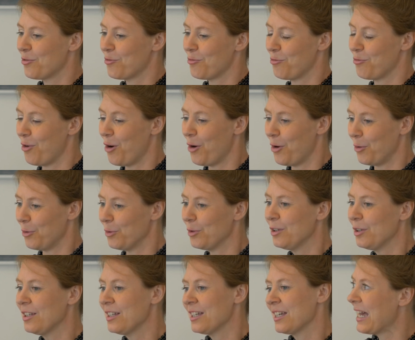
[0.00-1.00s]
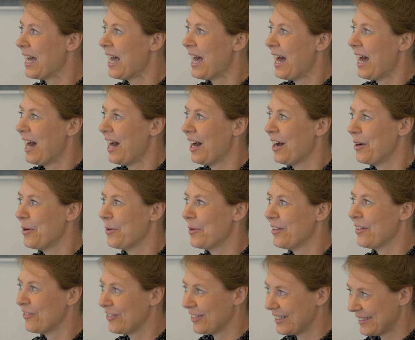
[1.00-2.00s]
role.
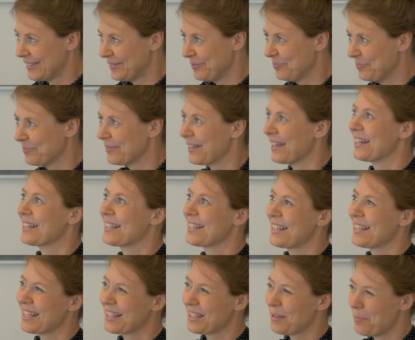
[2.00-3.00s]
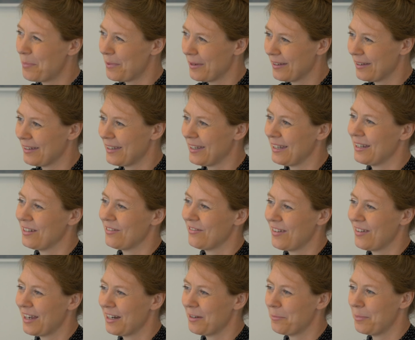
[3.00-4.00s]
However, accessibility and
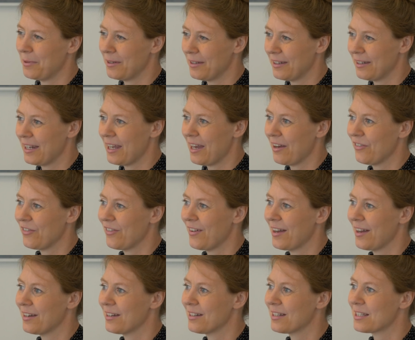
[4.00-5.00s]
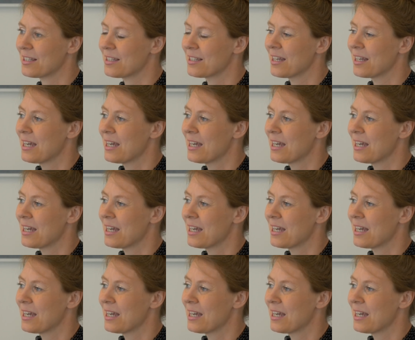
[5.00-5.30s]
availability, I find, is